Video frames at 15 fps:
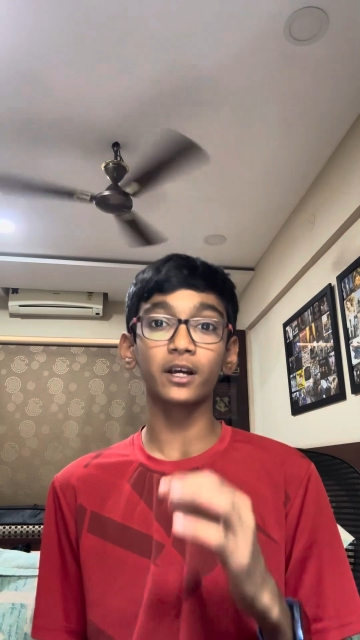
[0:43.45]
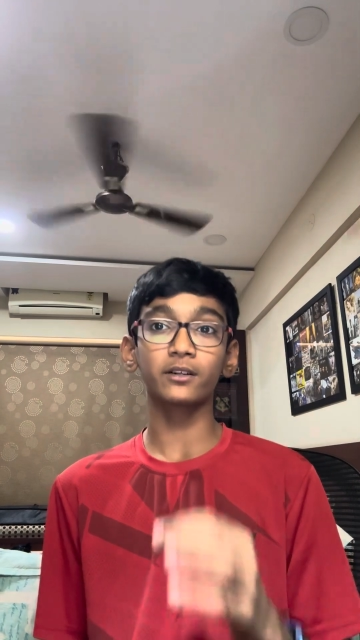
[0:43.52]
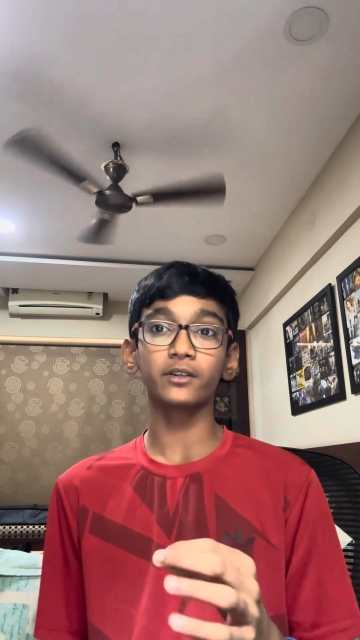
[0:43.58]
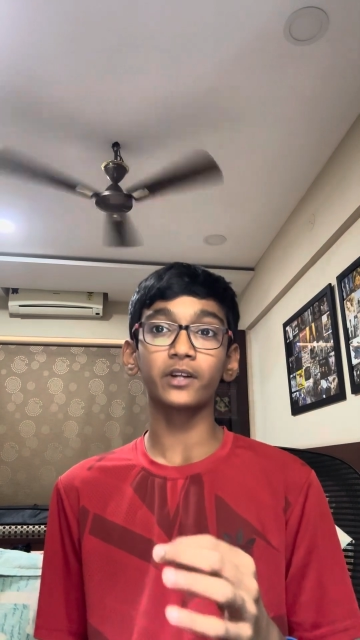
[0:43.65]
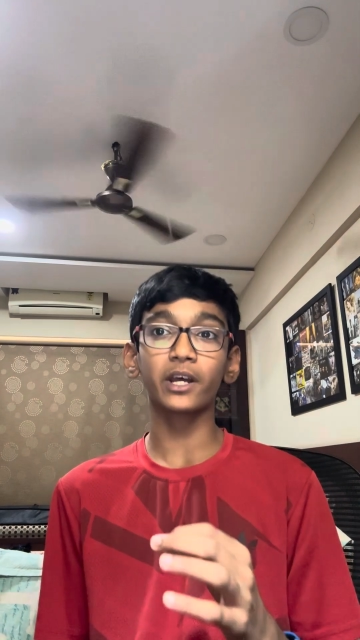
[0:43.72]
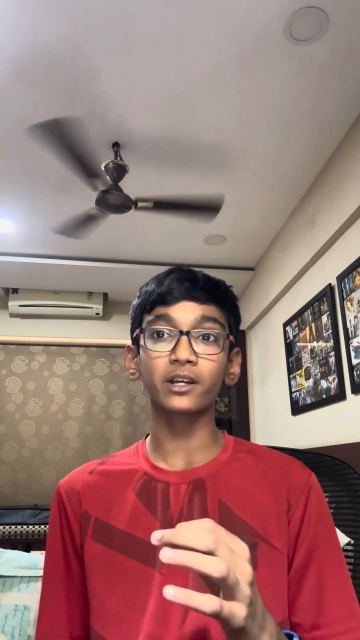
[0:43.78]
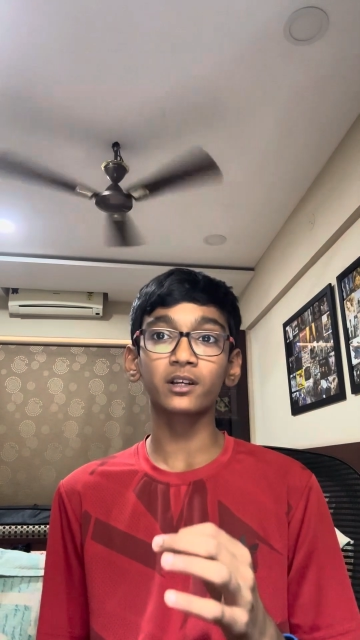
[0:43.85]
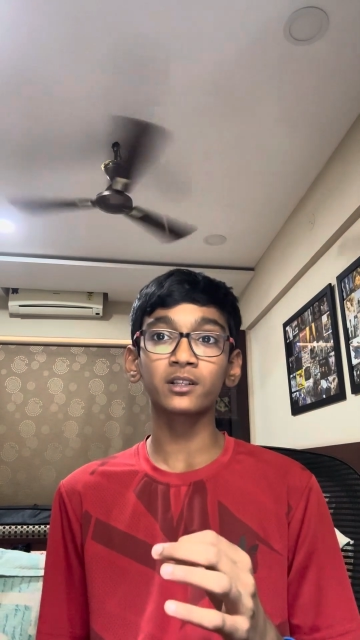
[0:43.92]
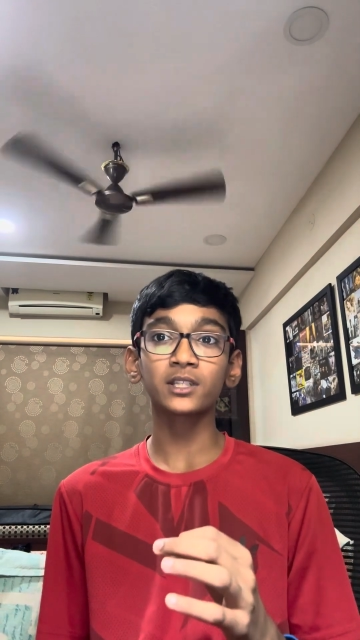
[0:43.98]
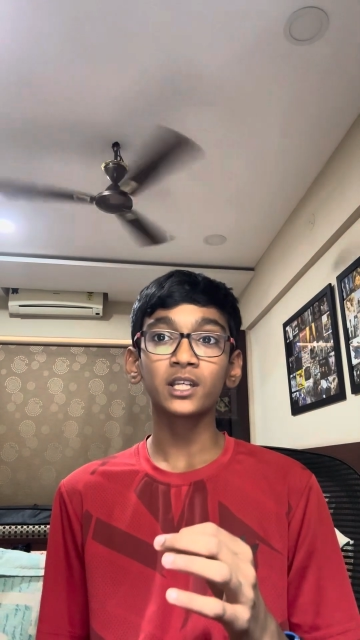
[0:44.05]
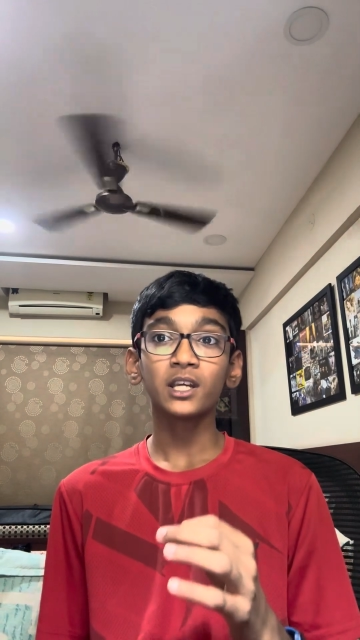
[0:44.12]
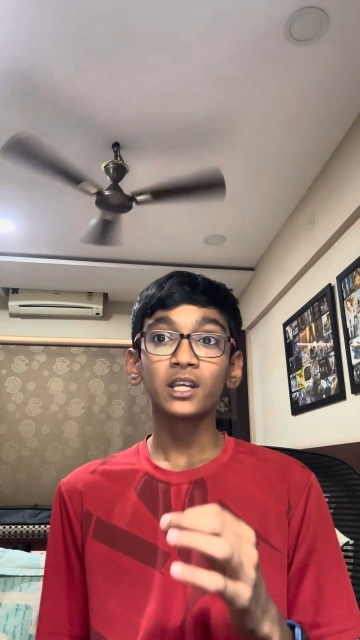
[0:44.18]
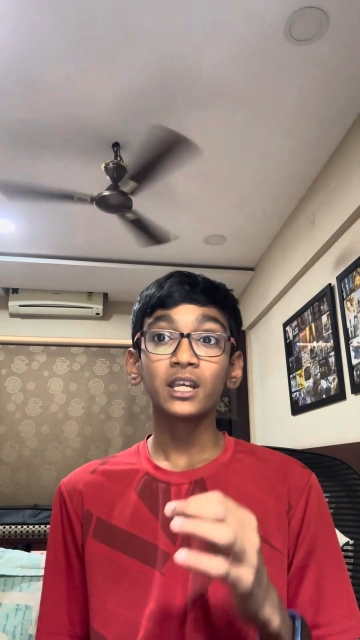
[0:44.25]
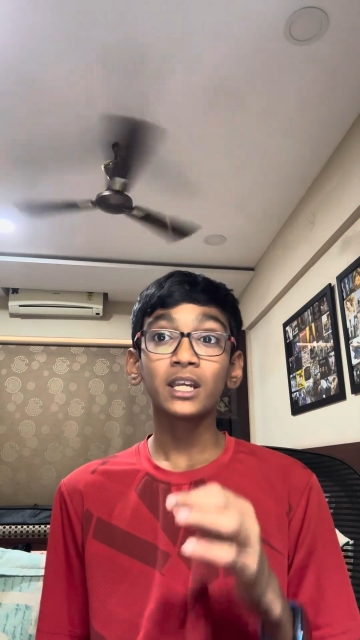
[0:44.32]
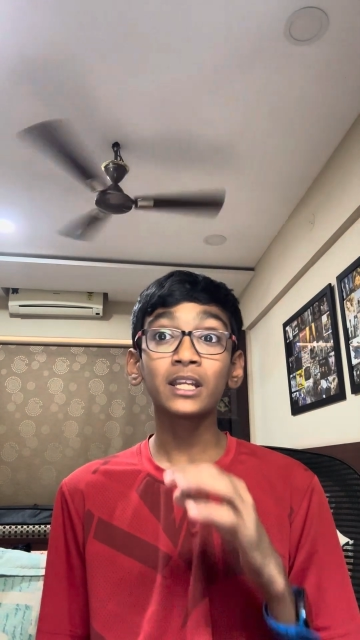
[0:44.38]
dragons
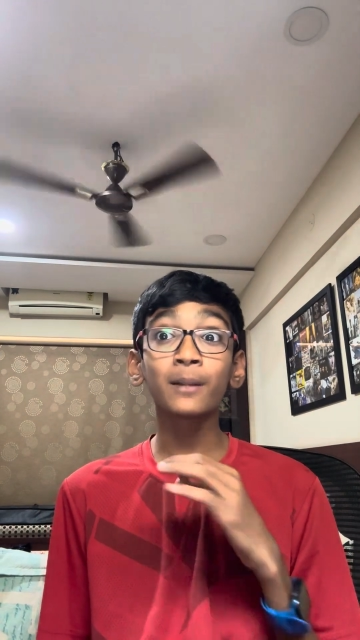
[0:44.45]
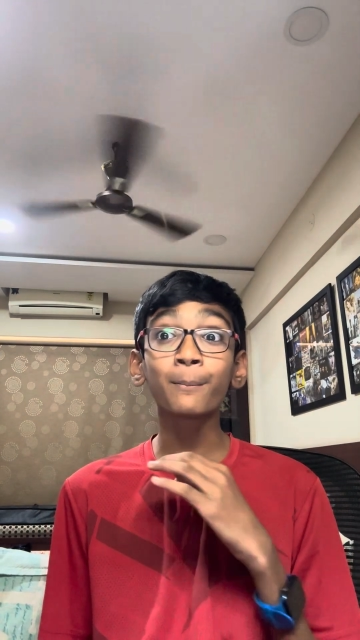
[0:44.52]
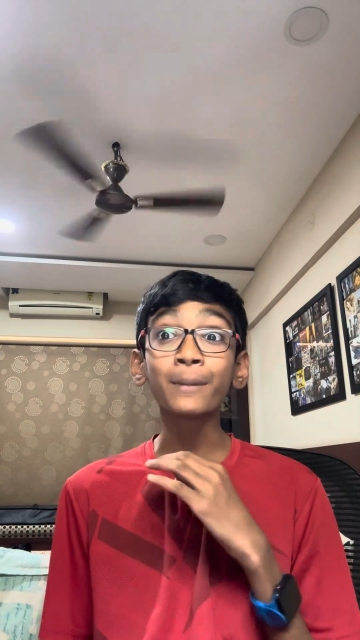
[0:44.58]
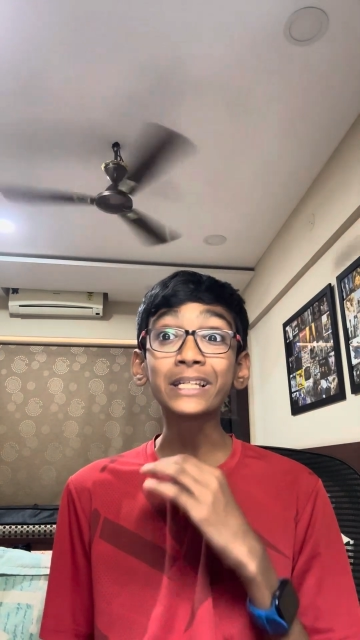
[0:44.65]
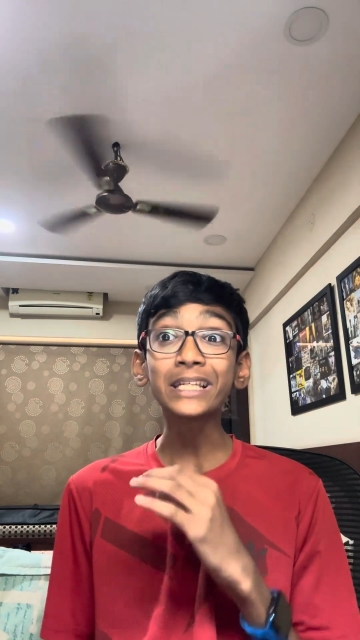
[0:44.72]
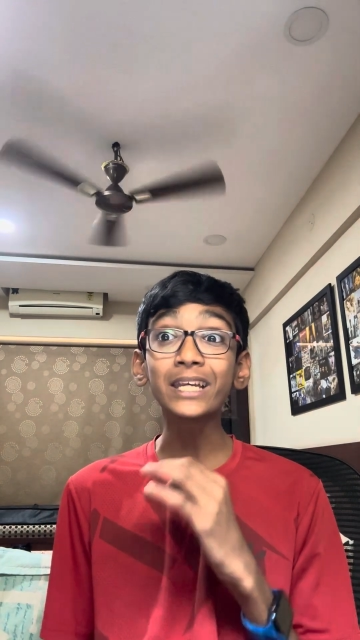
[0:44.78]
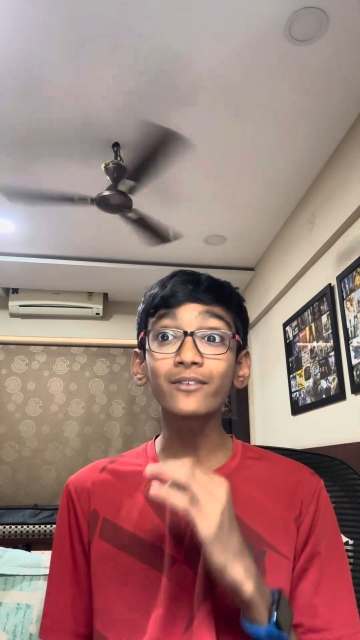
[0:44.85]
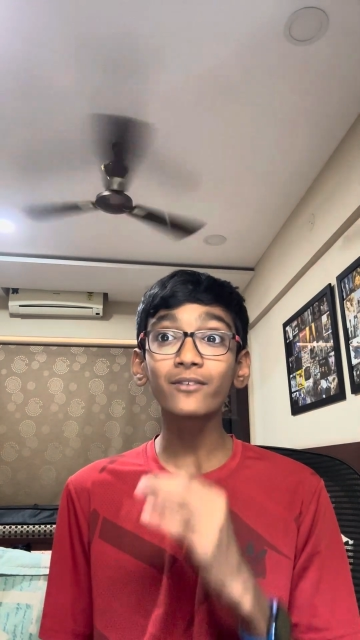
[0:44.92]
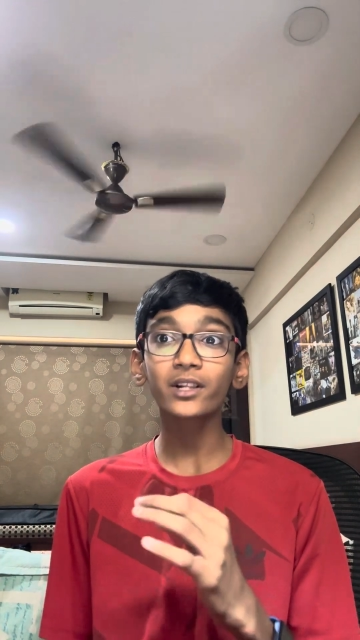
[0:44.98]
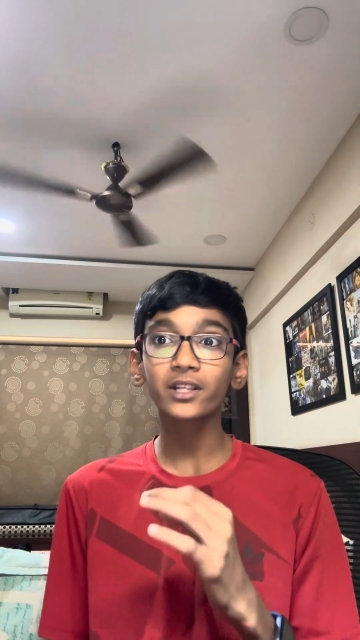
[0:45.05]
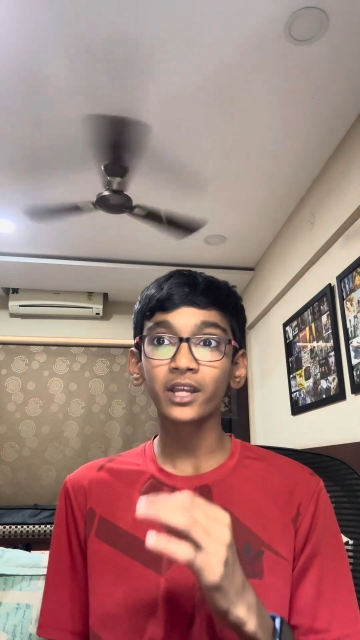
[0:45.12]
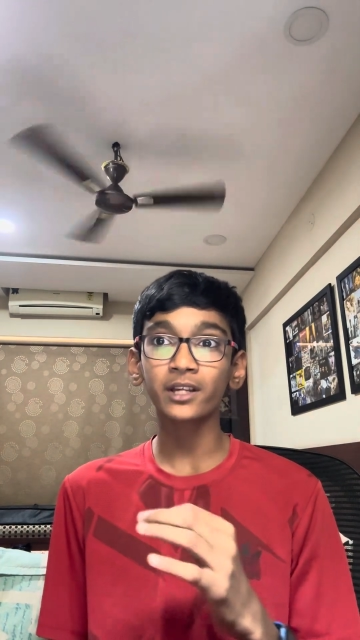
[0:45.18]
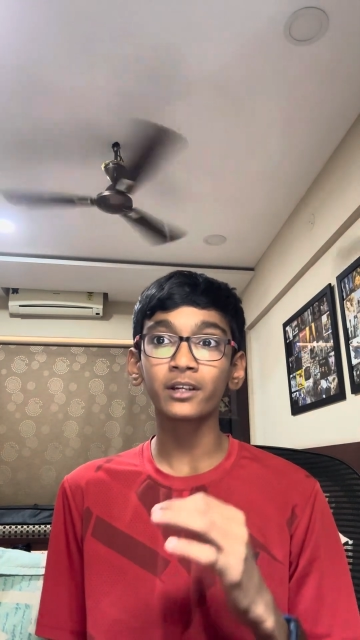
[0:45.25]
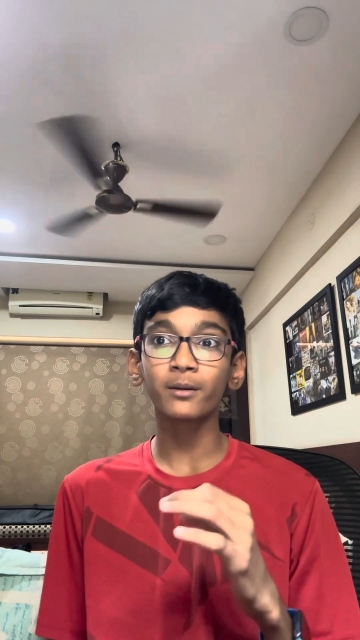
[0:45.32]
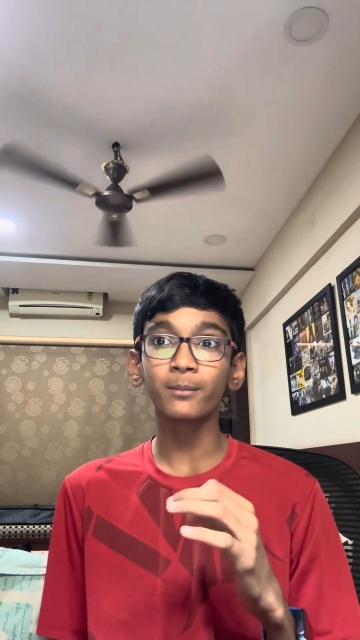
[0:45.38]
in a medieval
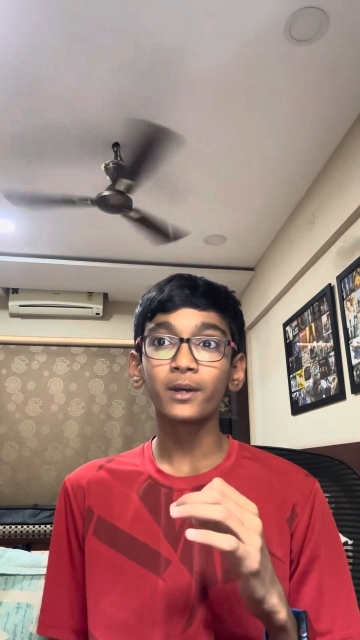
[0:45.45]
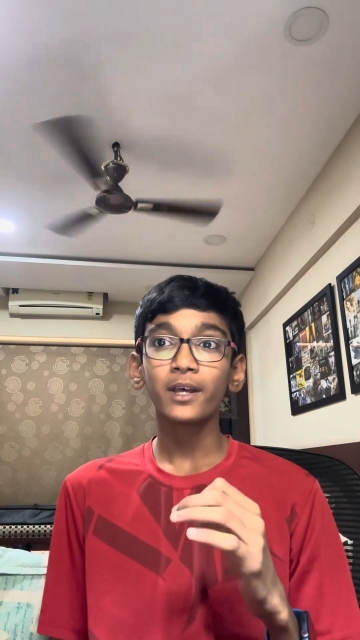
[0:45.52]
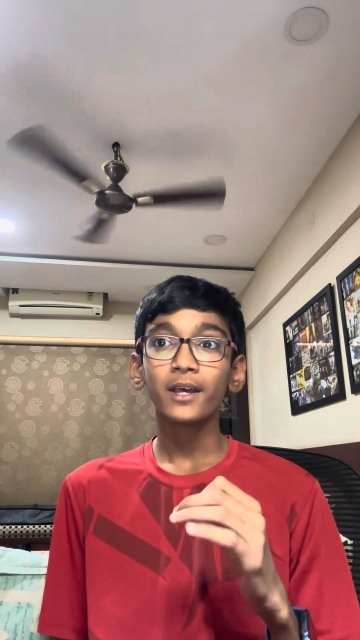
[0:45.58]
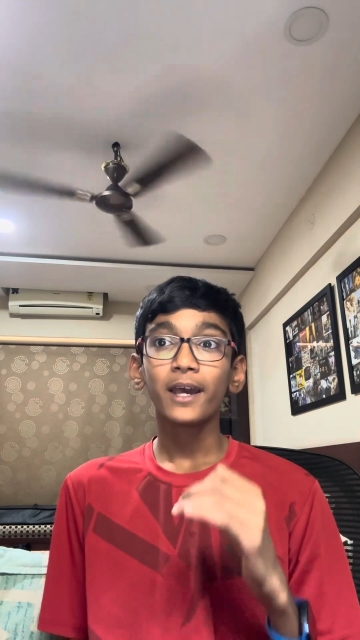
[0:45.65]
kingdom,